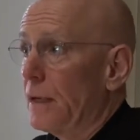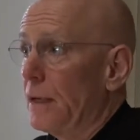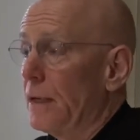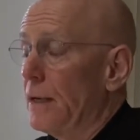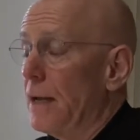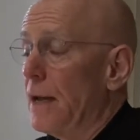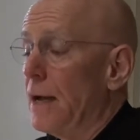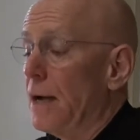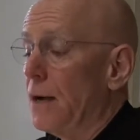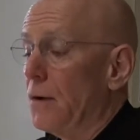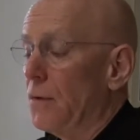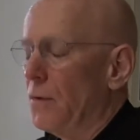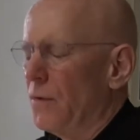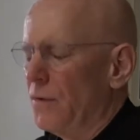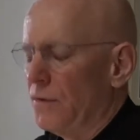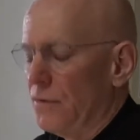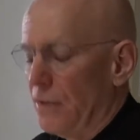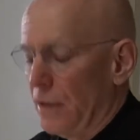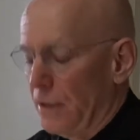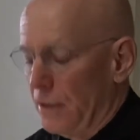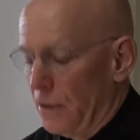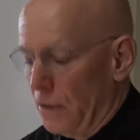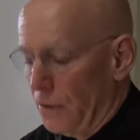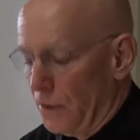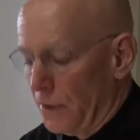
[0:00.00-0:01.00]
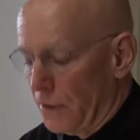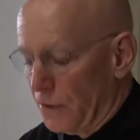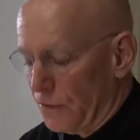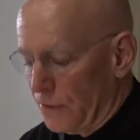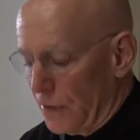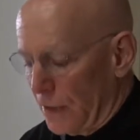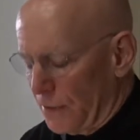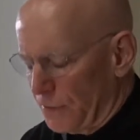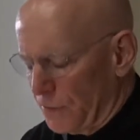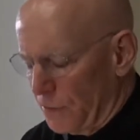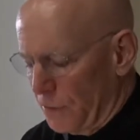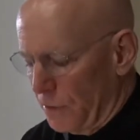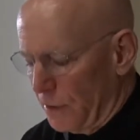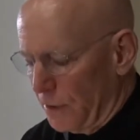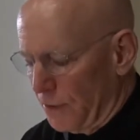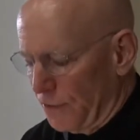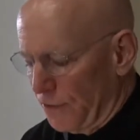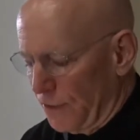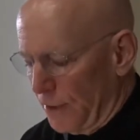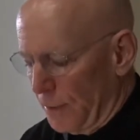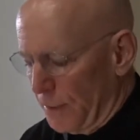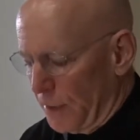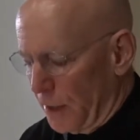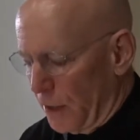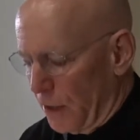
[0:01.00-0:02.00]
Now, as I noted this afternoon in the
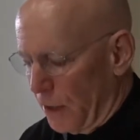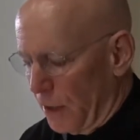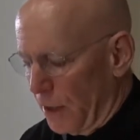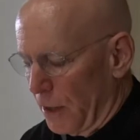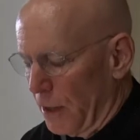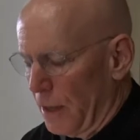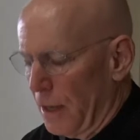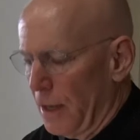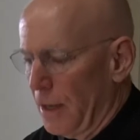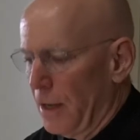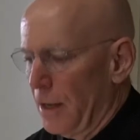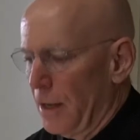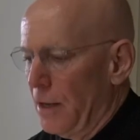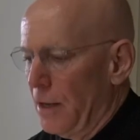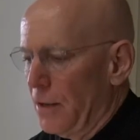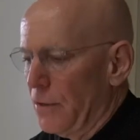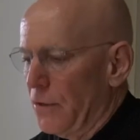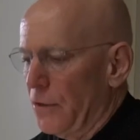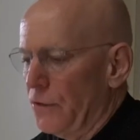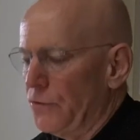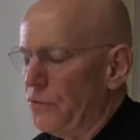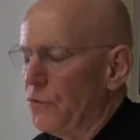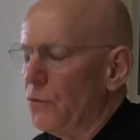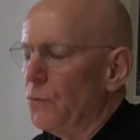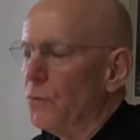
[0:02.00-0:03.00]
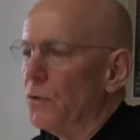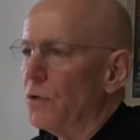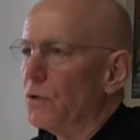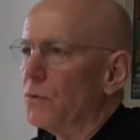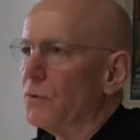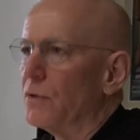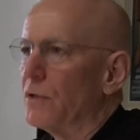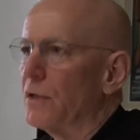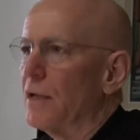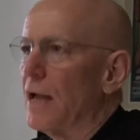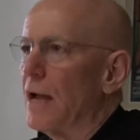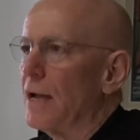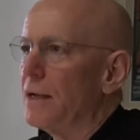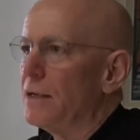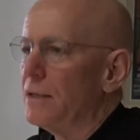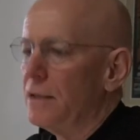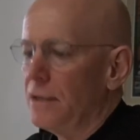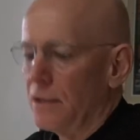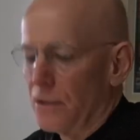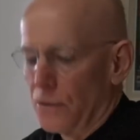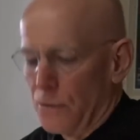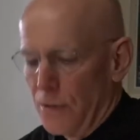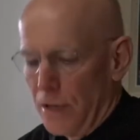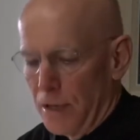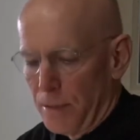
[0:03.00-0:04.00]
seminar, those who work with Latin
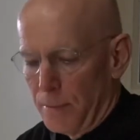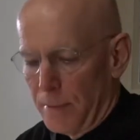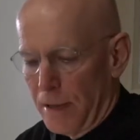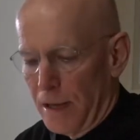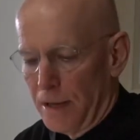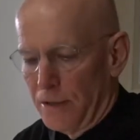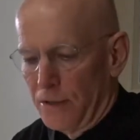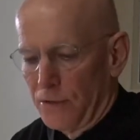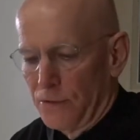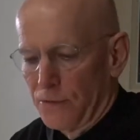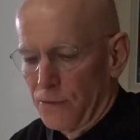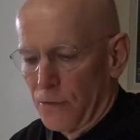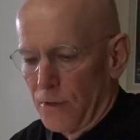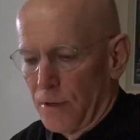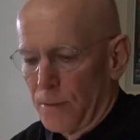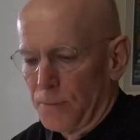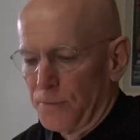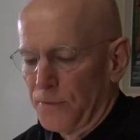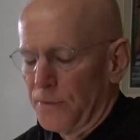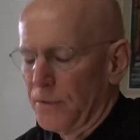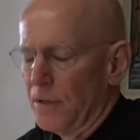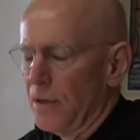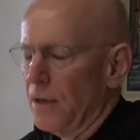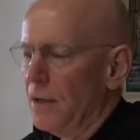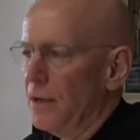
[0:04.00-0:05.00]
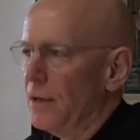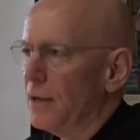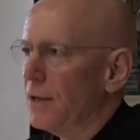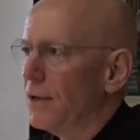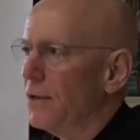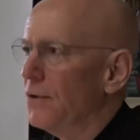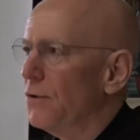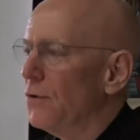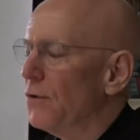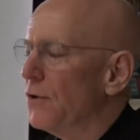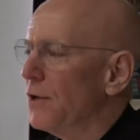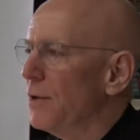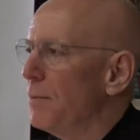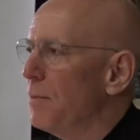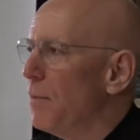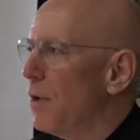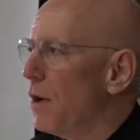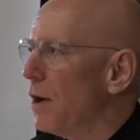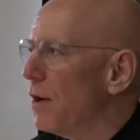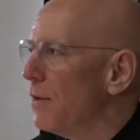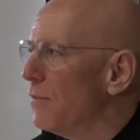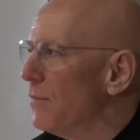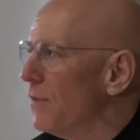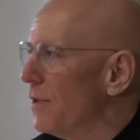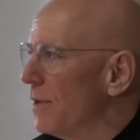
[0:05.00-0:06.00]
and Greek manuscripts can only
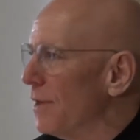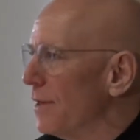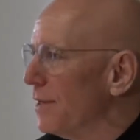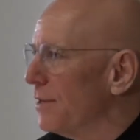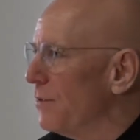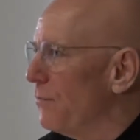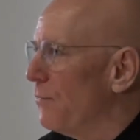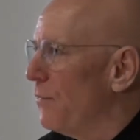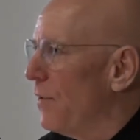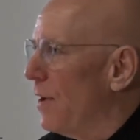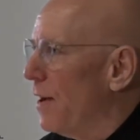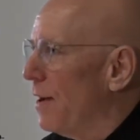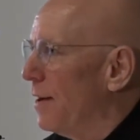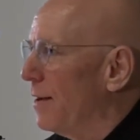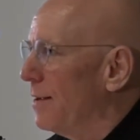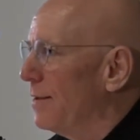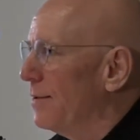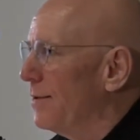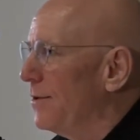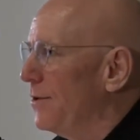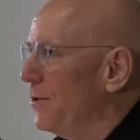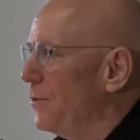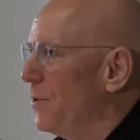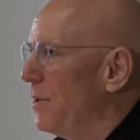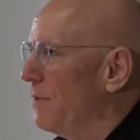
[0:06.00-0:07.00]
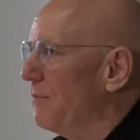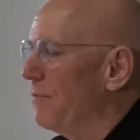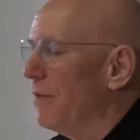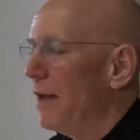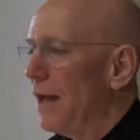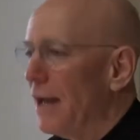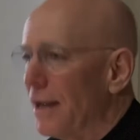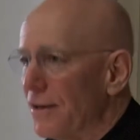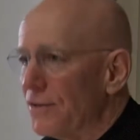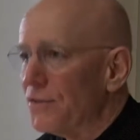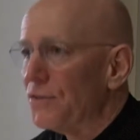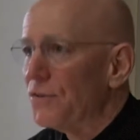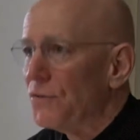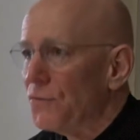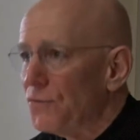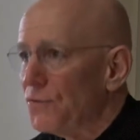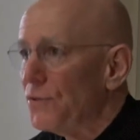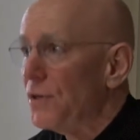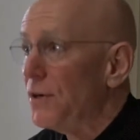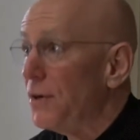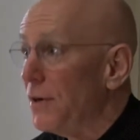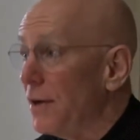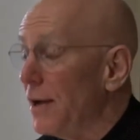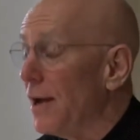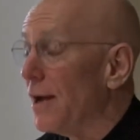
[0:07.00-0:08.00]
marvel at the fact that you have lots of
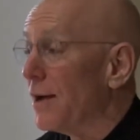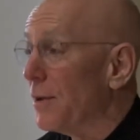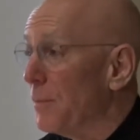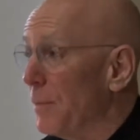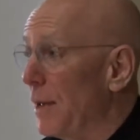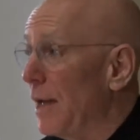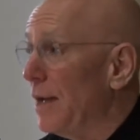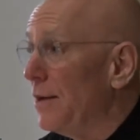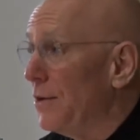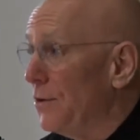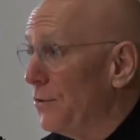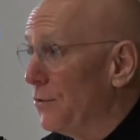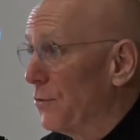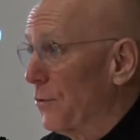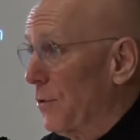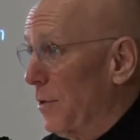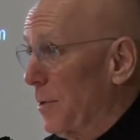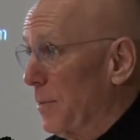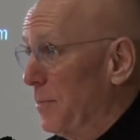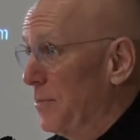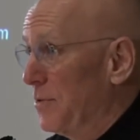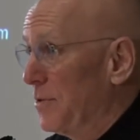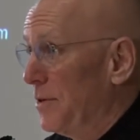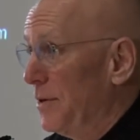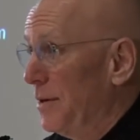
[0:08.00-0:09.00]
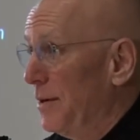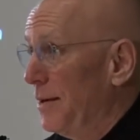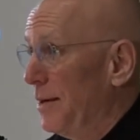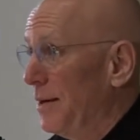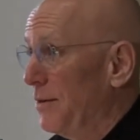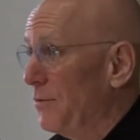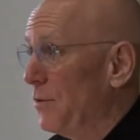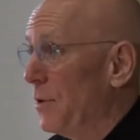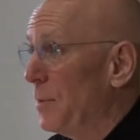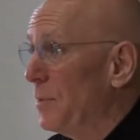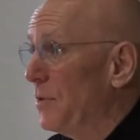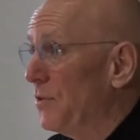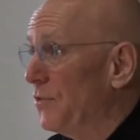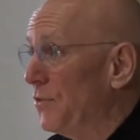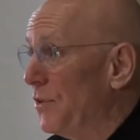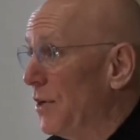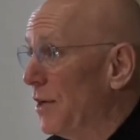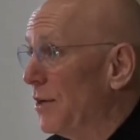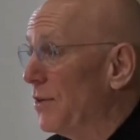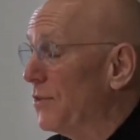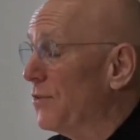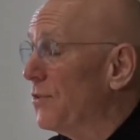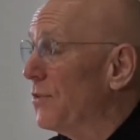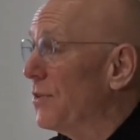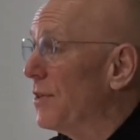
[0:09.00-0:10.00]
Syriac manuscripts from the
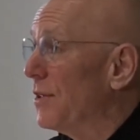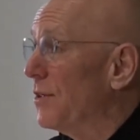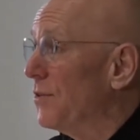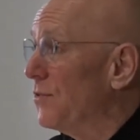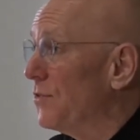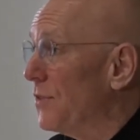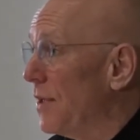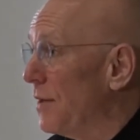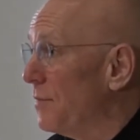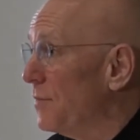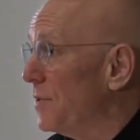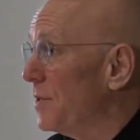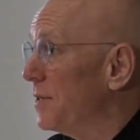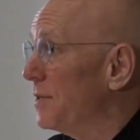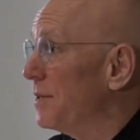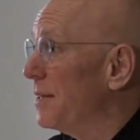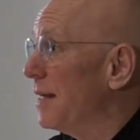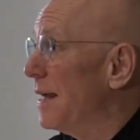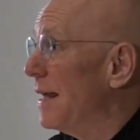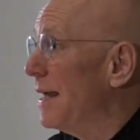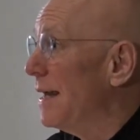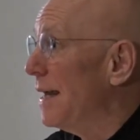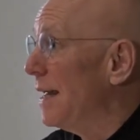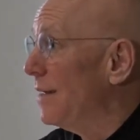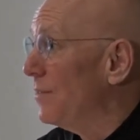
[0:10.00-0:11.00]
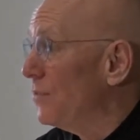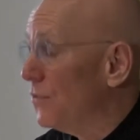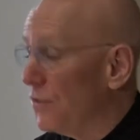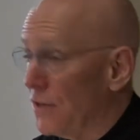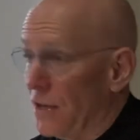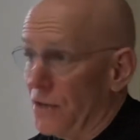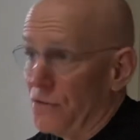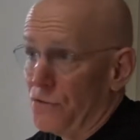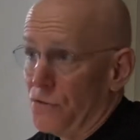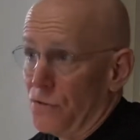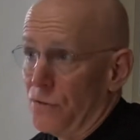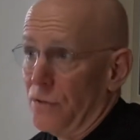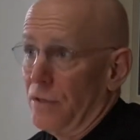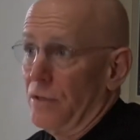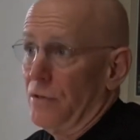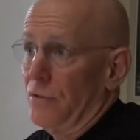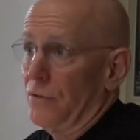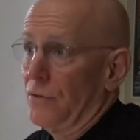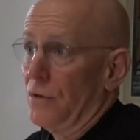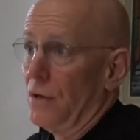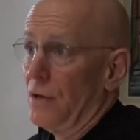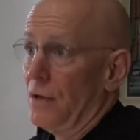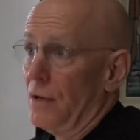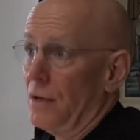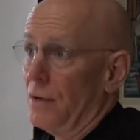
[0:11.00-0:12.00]
6th, 7th, and 8th
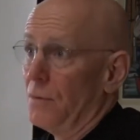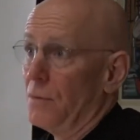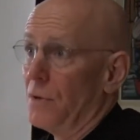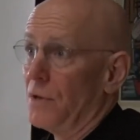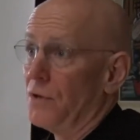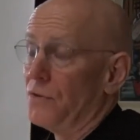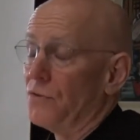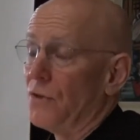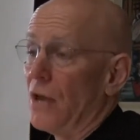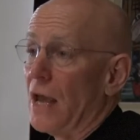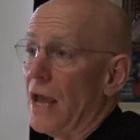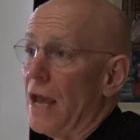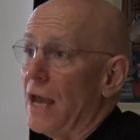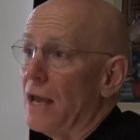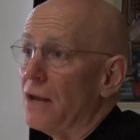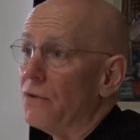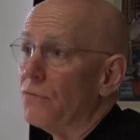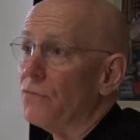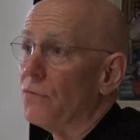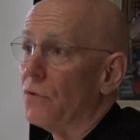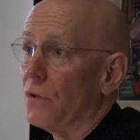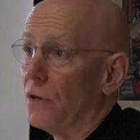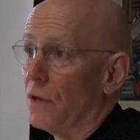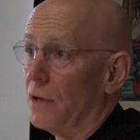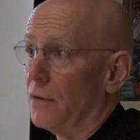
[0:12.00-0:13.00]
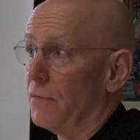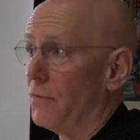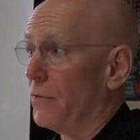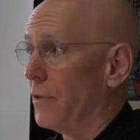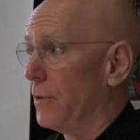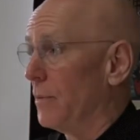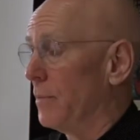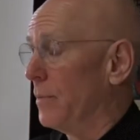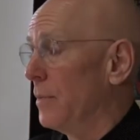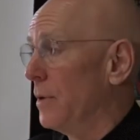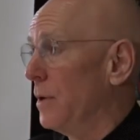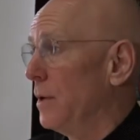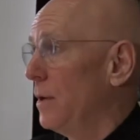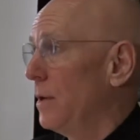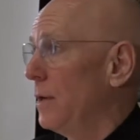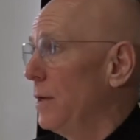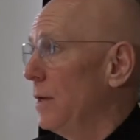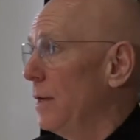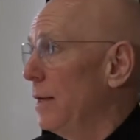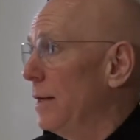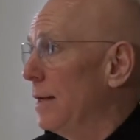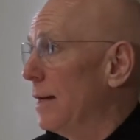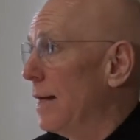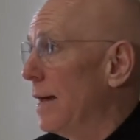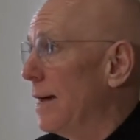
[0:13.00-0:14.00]
centuries, where there's a handful of them
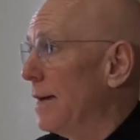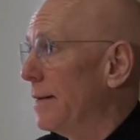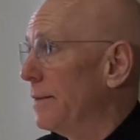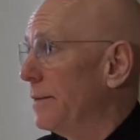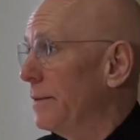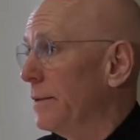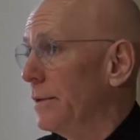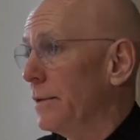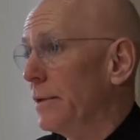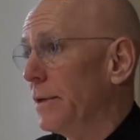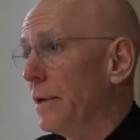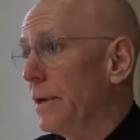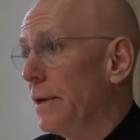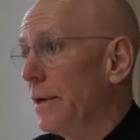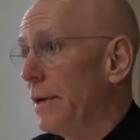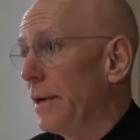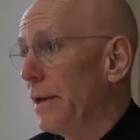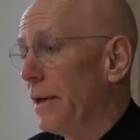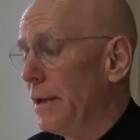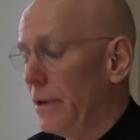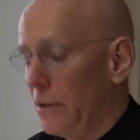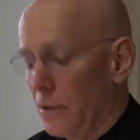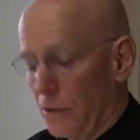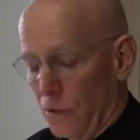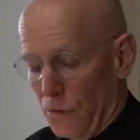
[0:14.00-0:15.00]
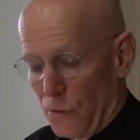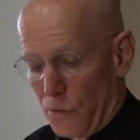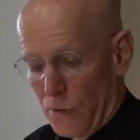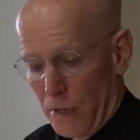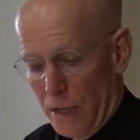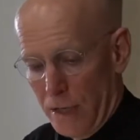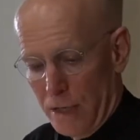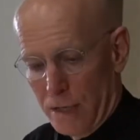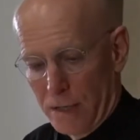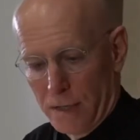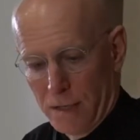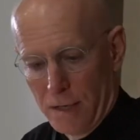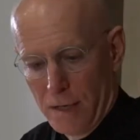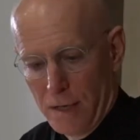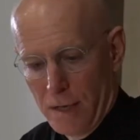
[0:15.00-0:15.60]
in Latin and in Greek.